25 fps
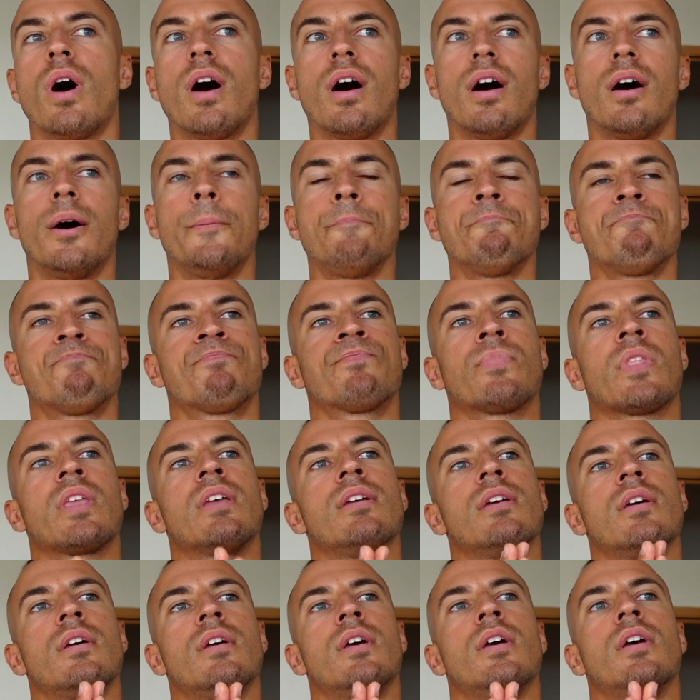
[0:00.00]
are
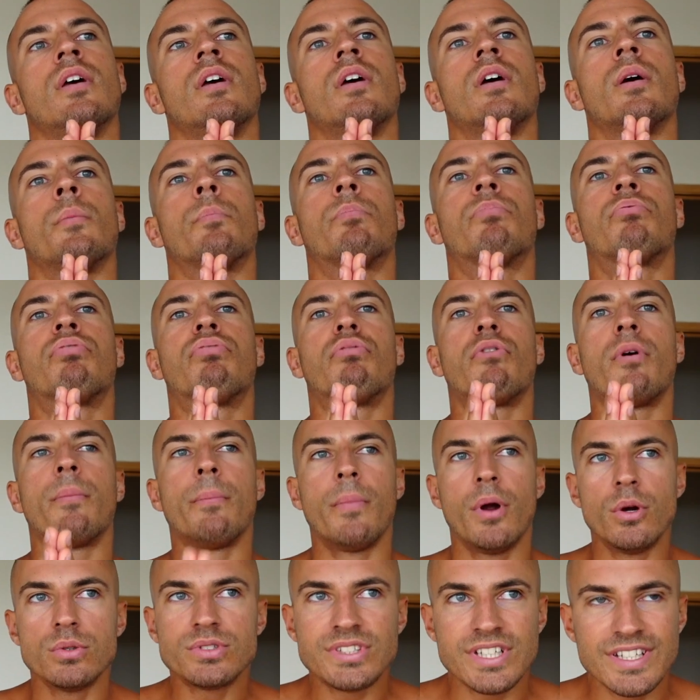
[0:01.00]

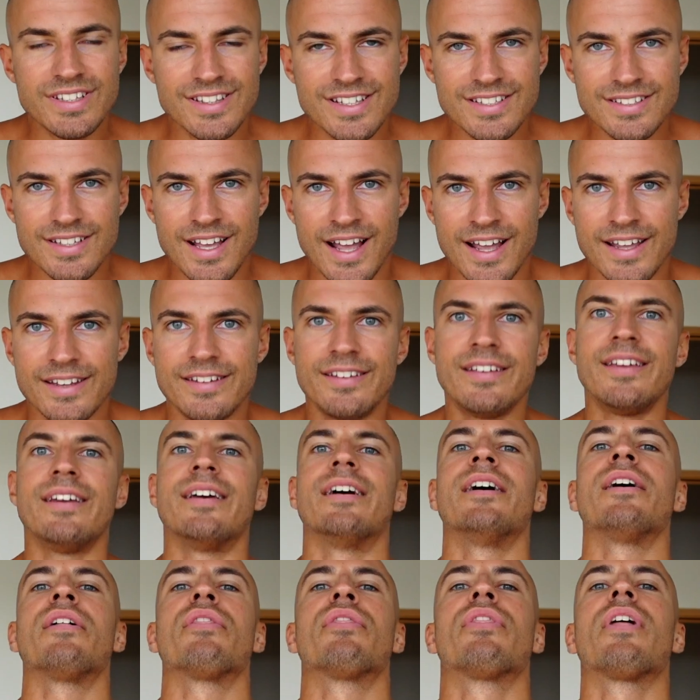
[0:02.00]
promoting this
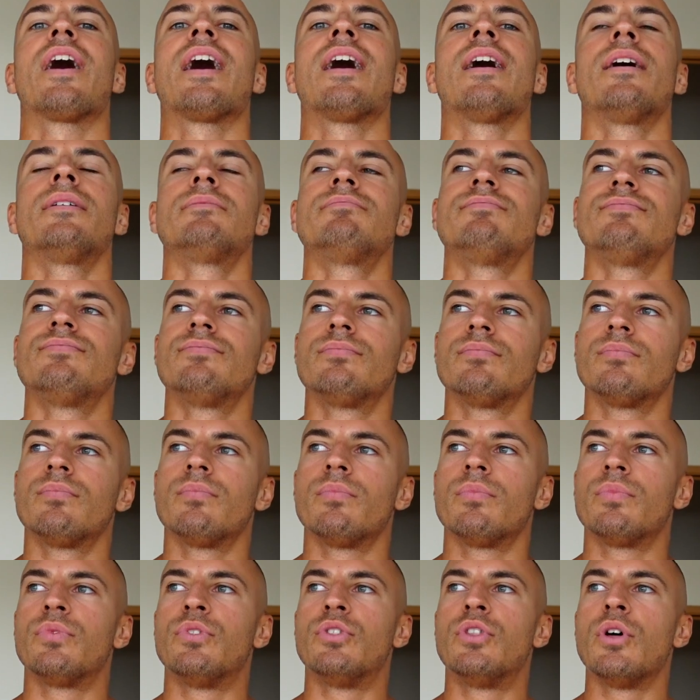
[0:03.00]
idea that
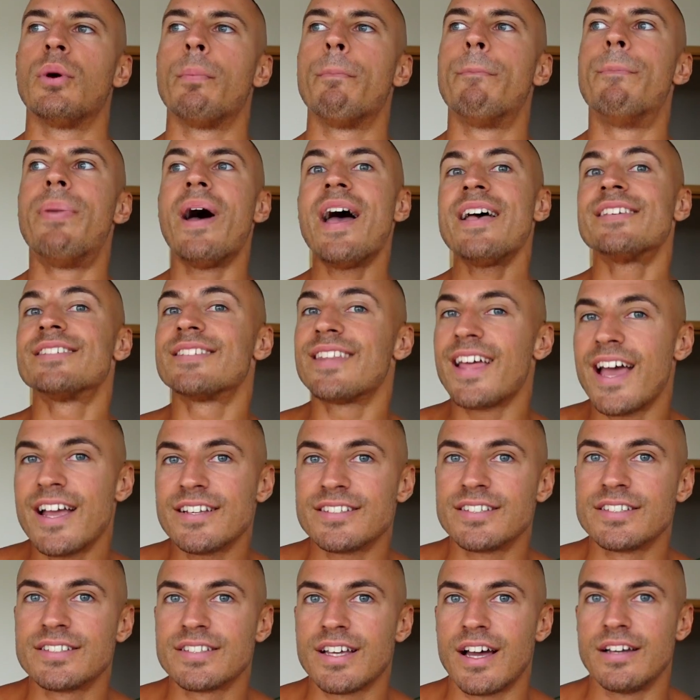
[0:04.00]
the best
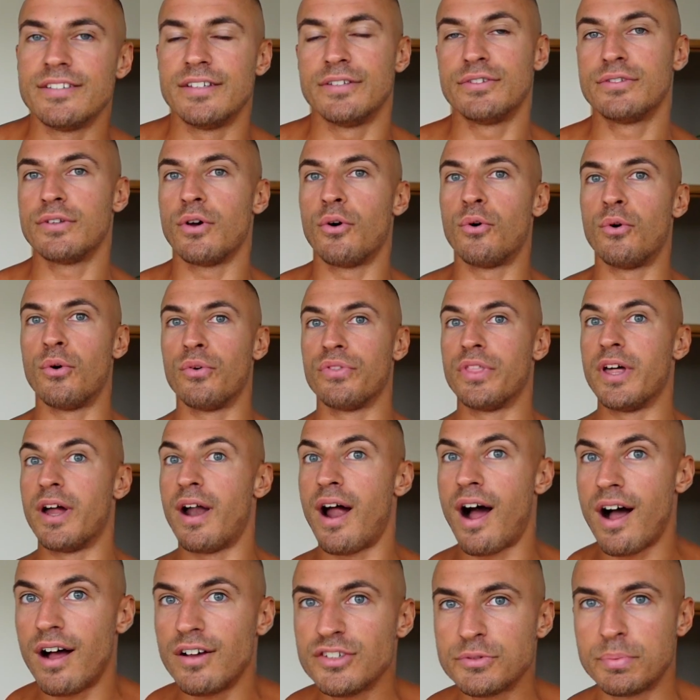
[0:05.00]
exercises, or
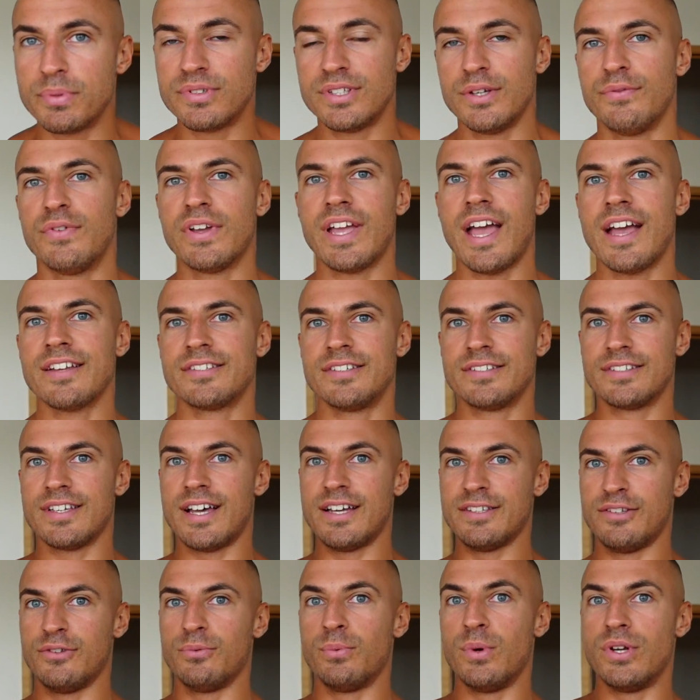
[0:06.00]
there are specific
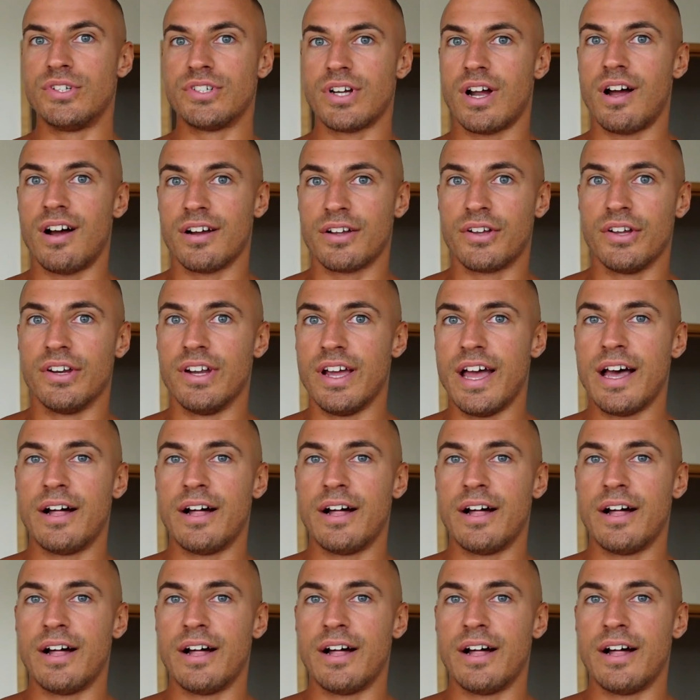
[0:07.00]
exercises which are going to